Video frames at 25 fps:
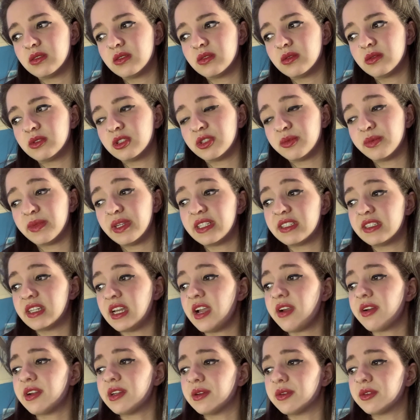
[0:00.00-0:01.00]
which made
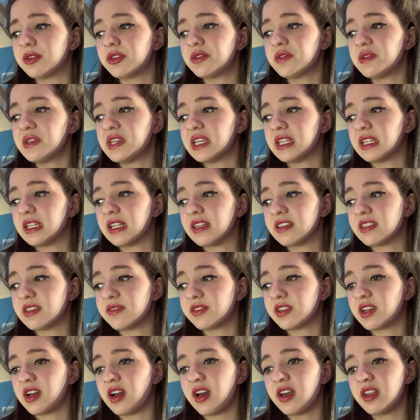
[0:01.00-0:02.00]
Terios feel as
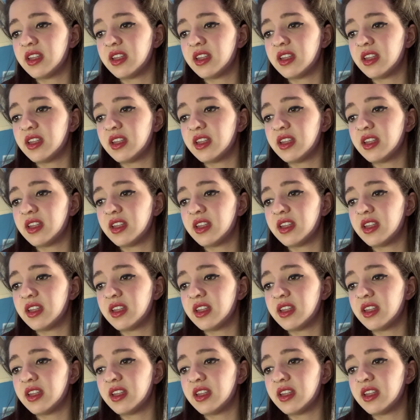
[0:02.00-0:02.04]
if God